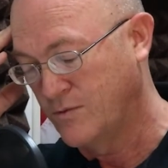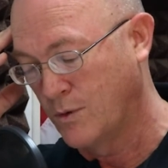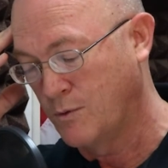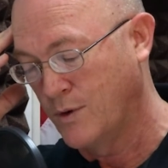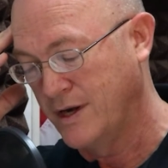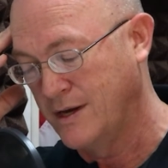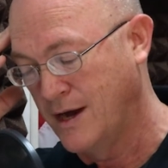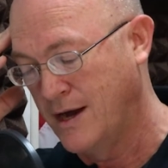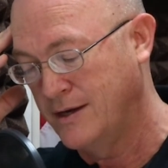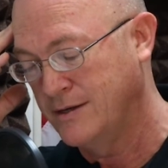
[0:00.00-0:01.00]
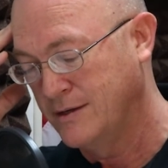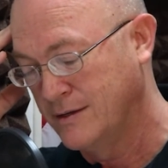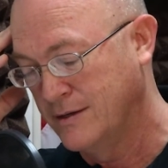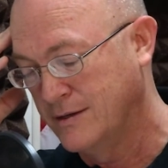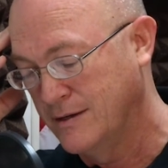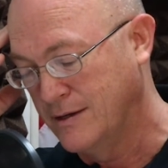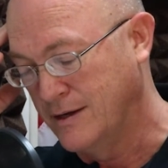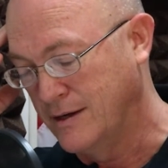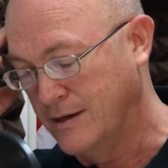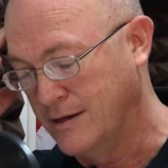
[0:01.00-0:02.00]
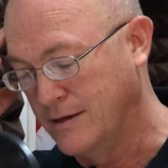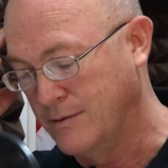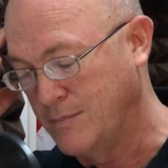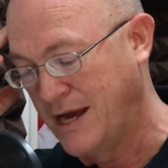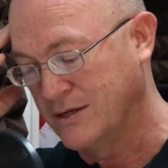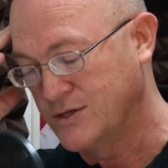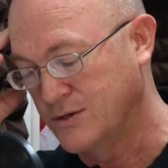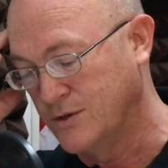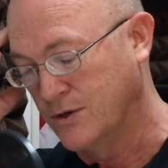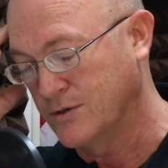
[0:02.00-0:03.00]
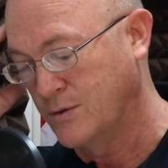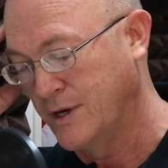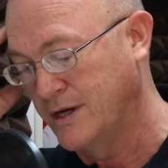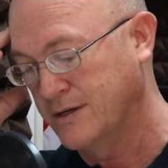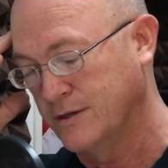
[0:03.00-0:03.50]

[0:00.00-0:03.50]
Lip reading: 4.9 magnitude earthquake.